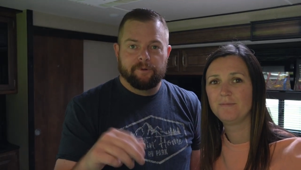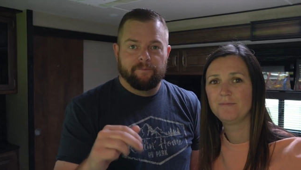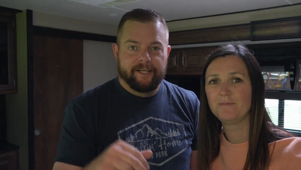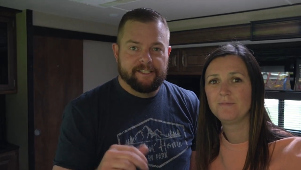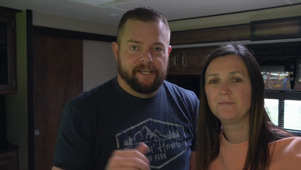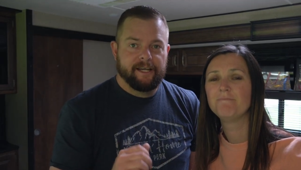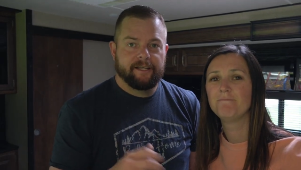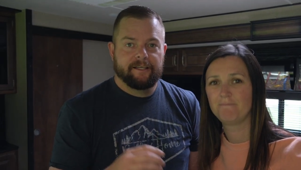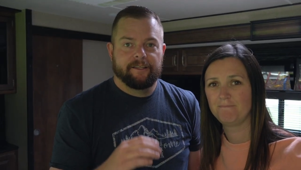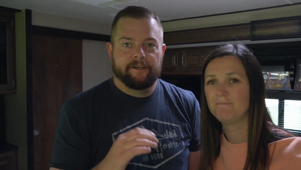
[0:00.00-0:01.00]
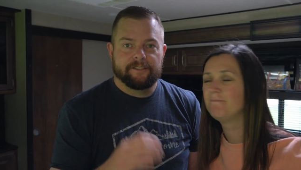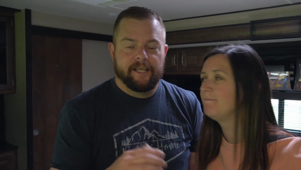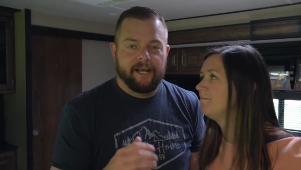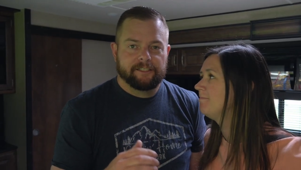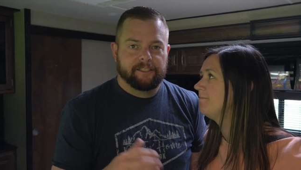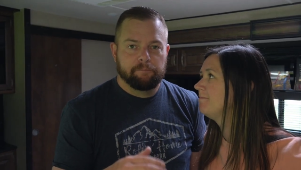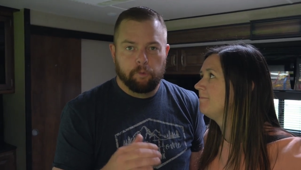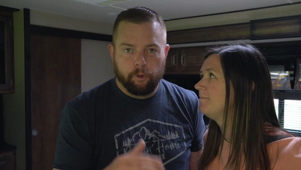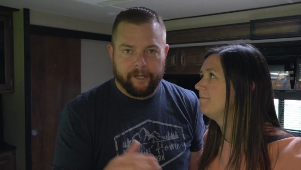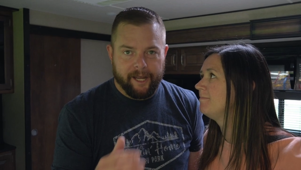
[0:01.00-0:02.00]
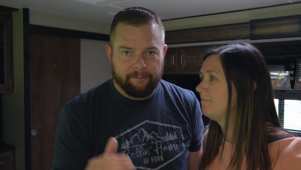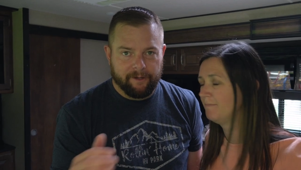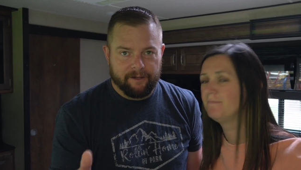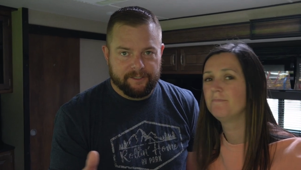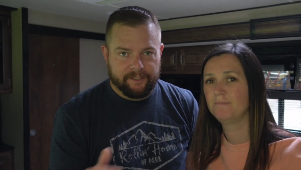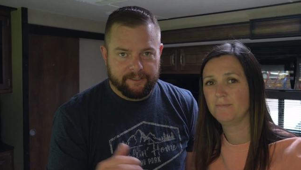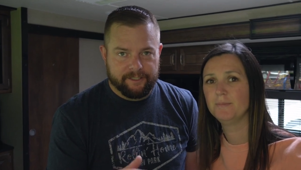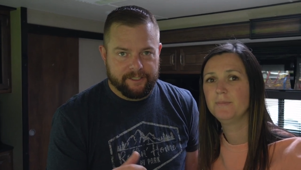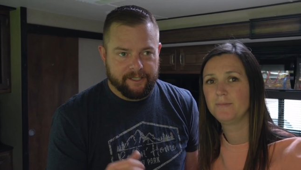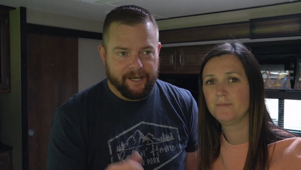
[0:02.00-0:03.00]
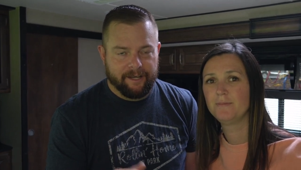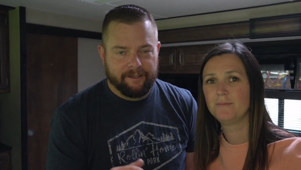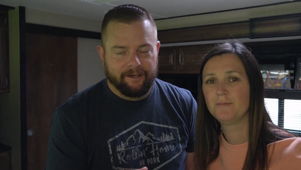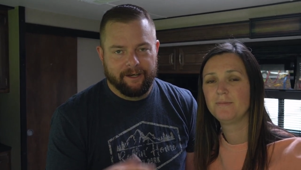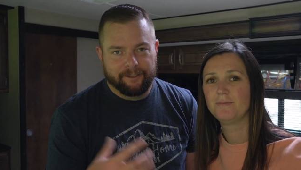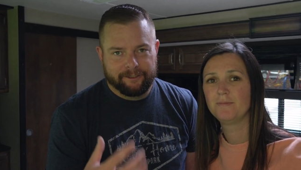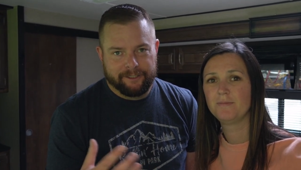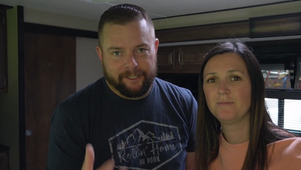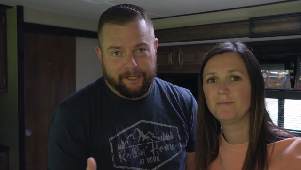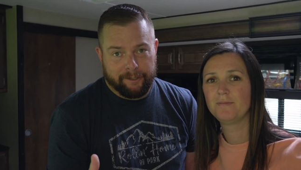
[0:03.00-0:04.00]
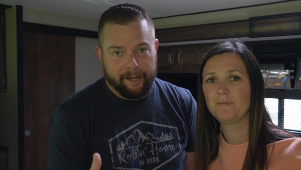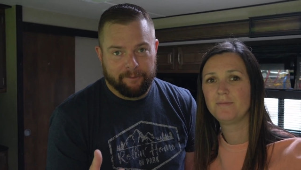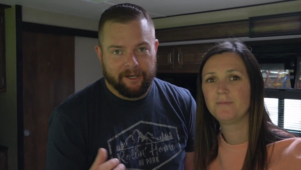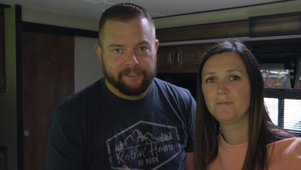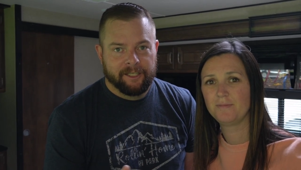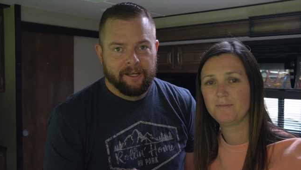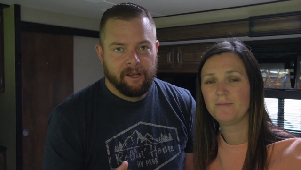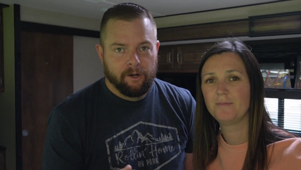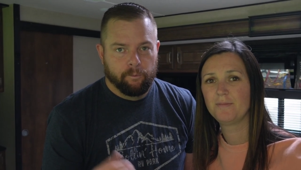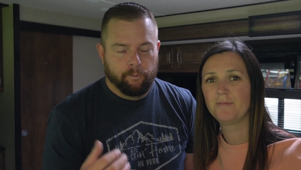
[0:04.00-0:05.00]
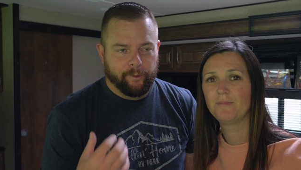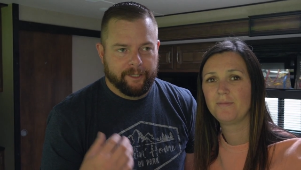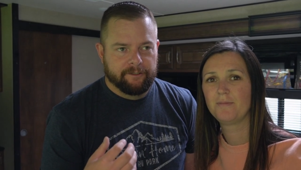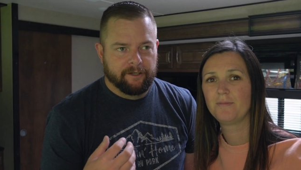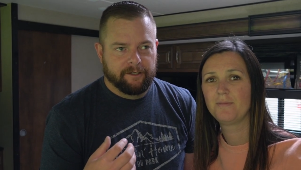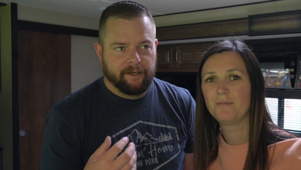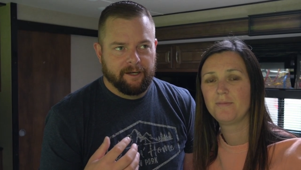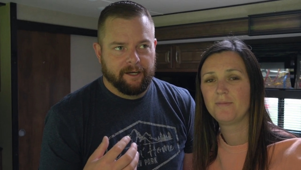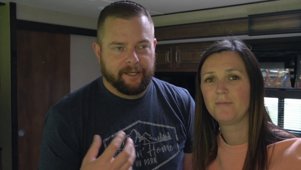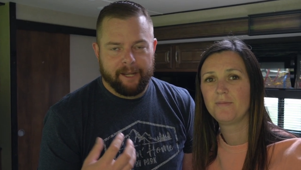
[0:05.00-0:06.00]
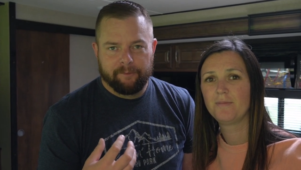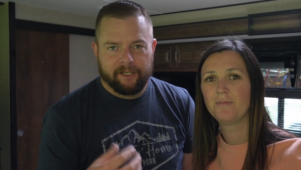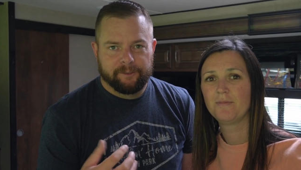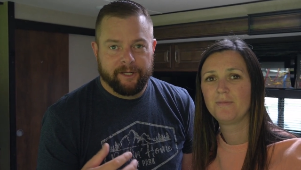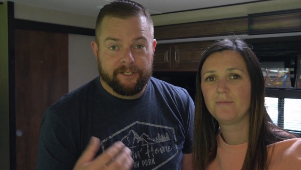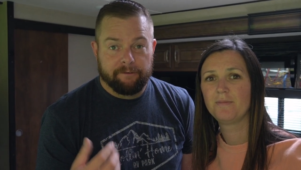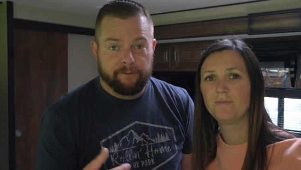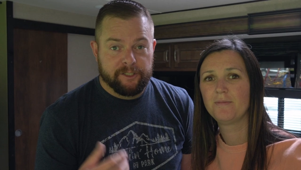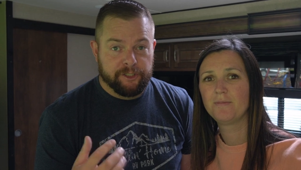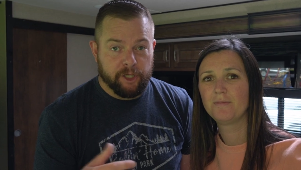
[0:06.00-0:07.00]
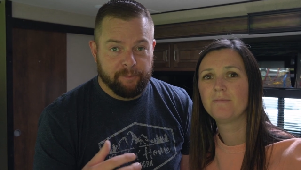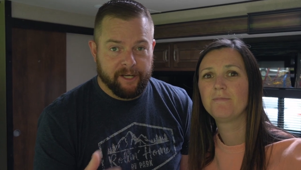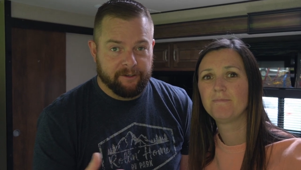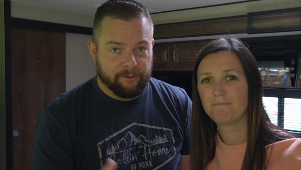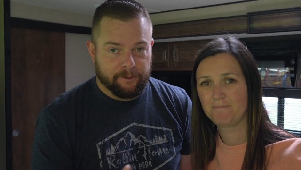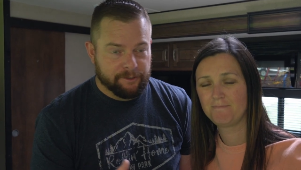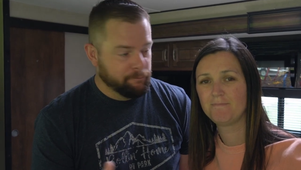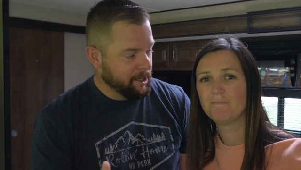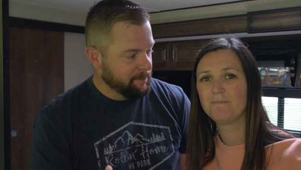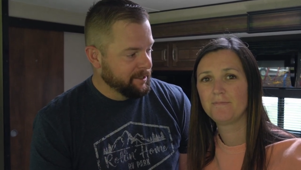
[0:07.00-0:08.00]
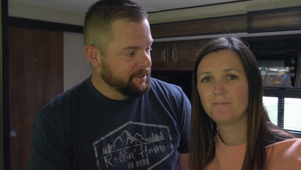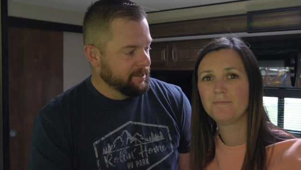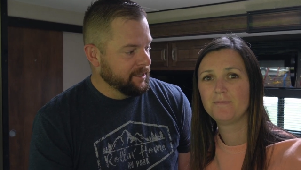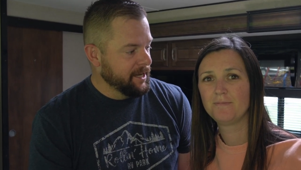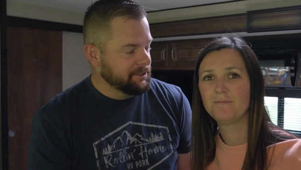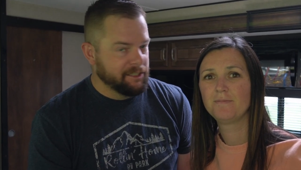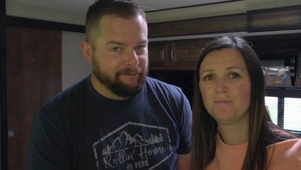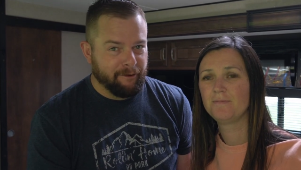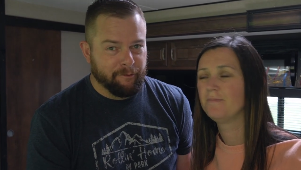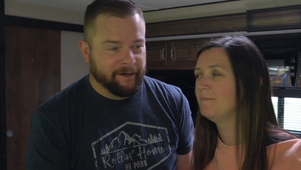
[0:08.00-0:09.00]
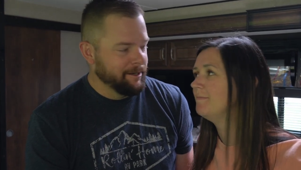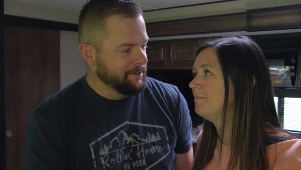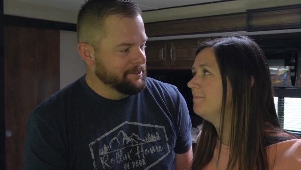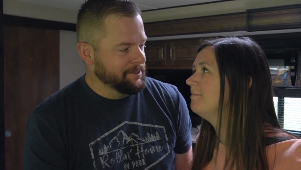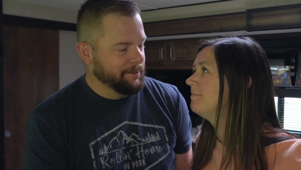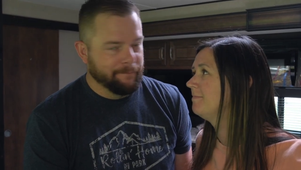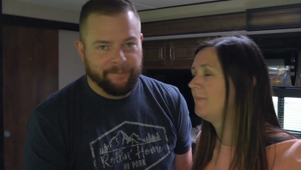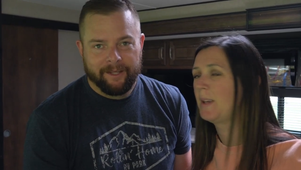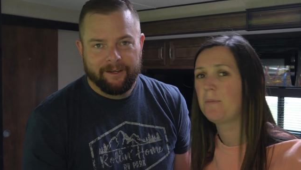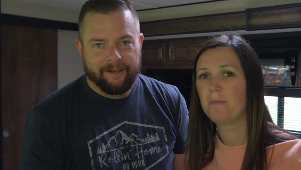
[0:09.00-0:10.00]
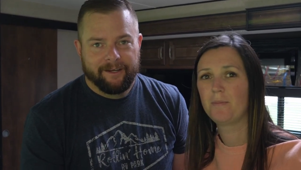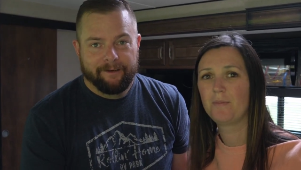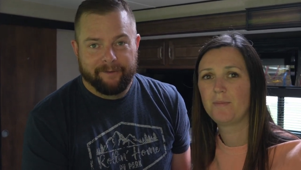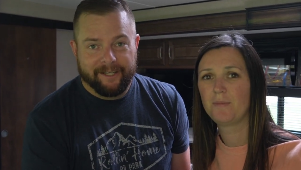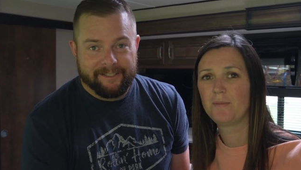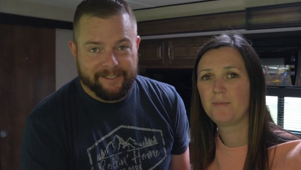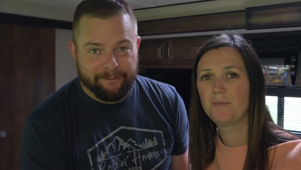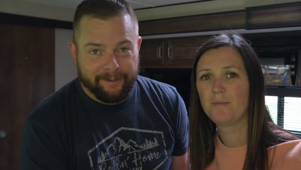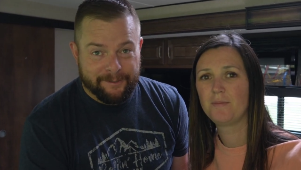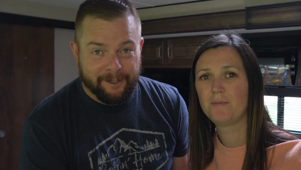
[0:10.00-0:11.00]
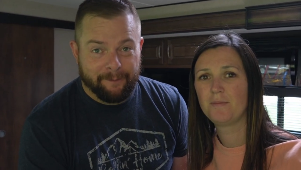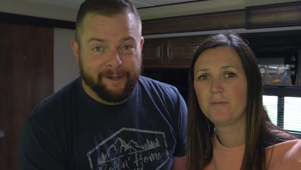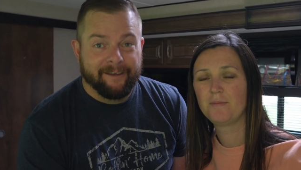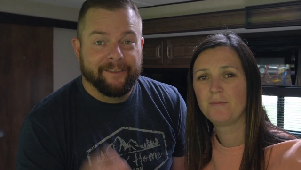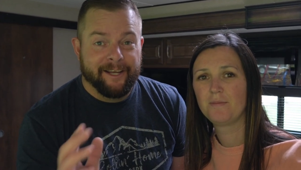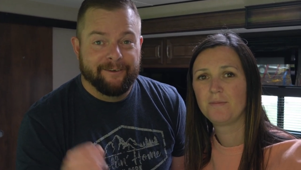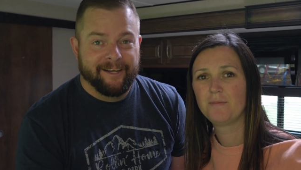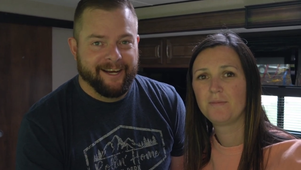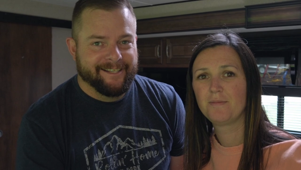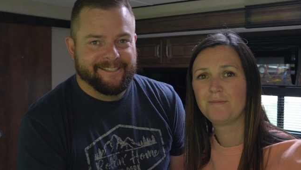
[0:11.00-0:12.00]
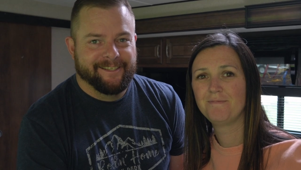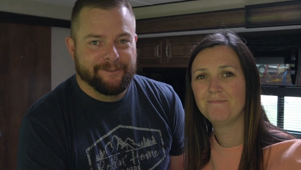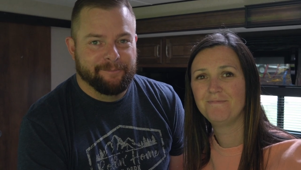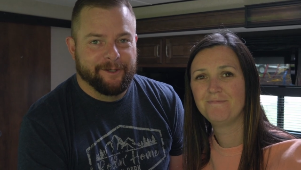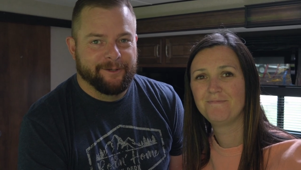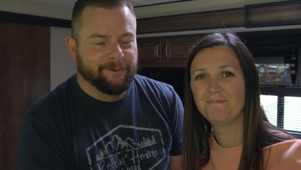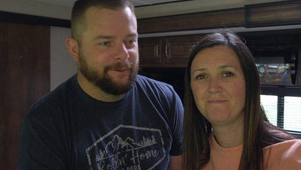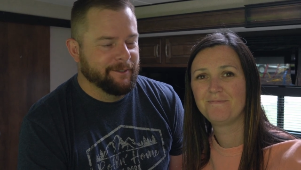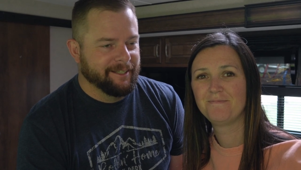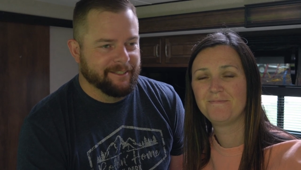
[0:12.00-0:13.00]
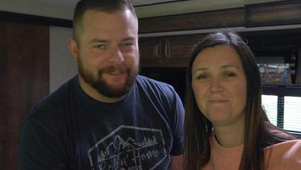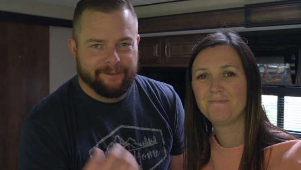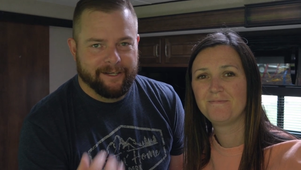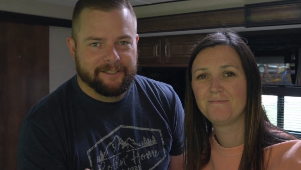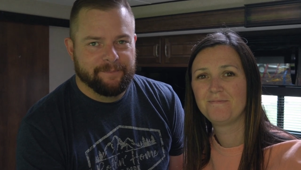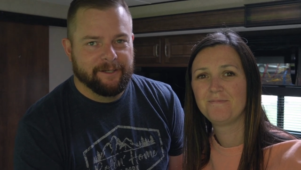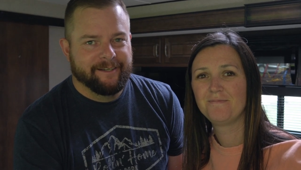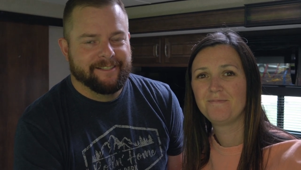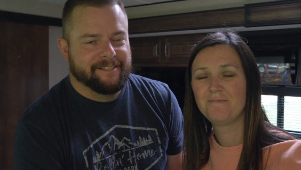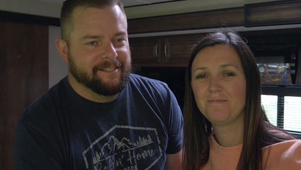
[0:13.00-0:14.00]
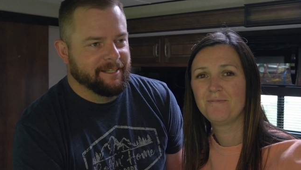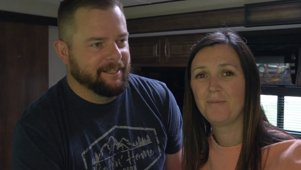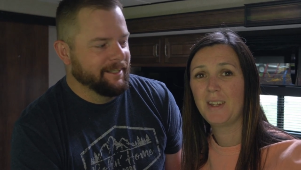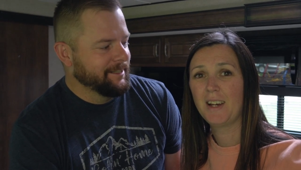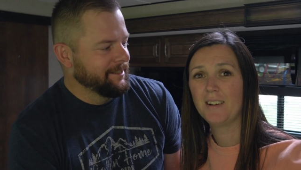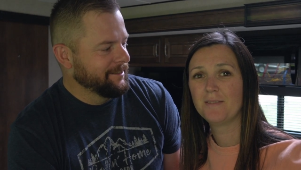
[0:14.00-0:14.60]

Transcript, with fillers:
Speaker 1: where we stayed. There's actually more campgrounds than mm -hmm. just that, uh, just Game Lodge. We took uh, Game Lodge because our friends Jouppi Outdoors recommended it last year when we were mm -hmm. here. Mm-hmm. So yep. we got to see what it was all about. Thank you guys. It was mm-hmm. pretty cool. It was a great experience. And yeah.